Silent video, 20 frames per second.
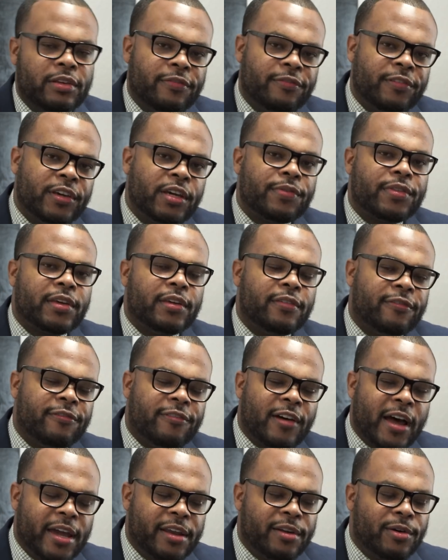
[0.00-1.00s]
the fifth and
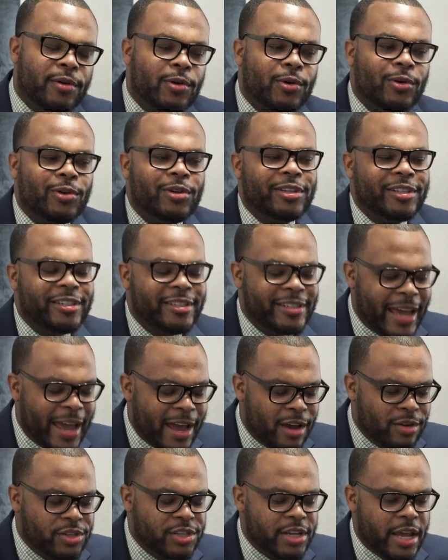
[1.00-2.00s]
final
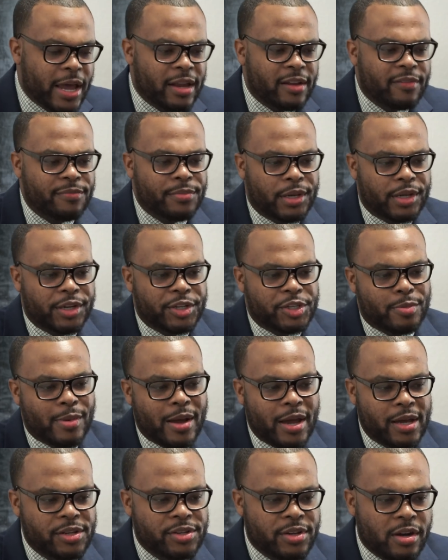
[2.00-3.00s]
downside of being a
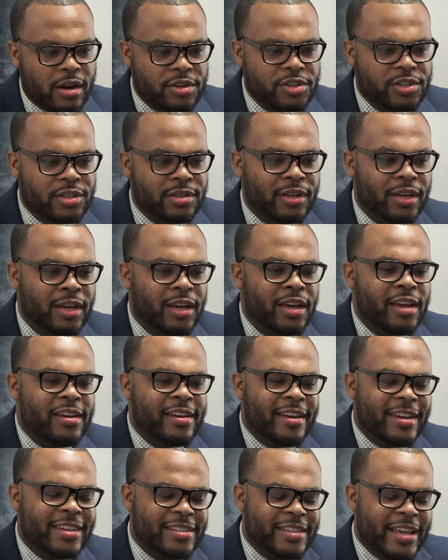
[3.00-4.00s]
spine surgeon
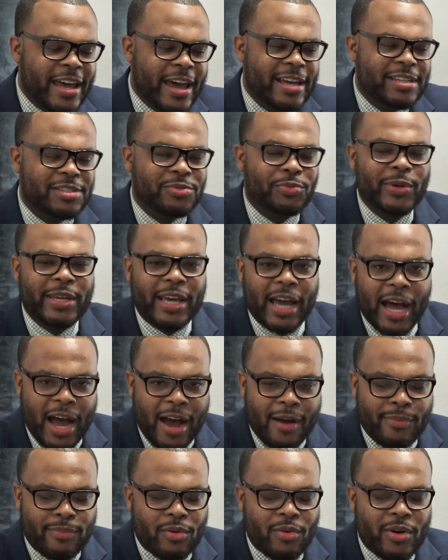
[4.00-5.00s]
is that we
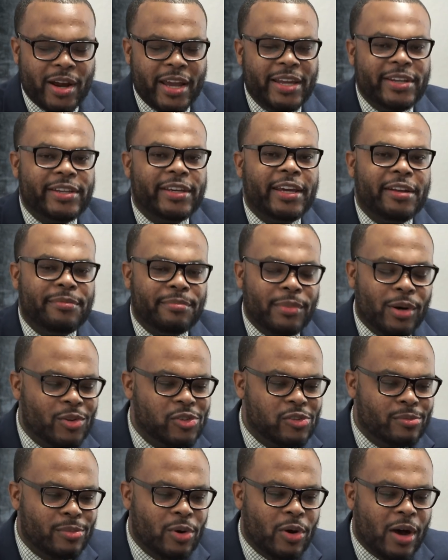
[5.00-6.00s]
operate at
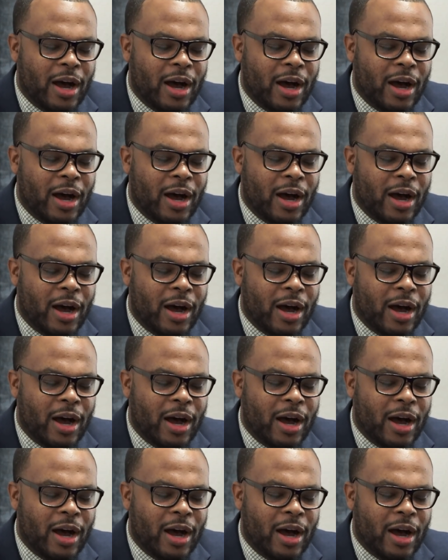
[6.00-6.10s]
multiple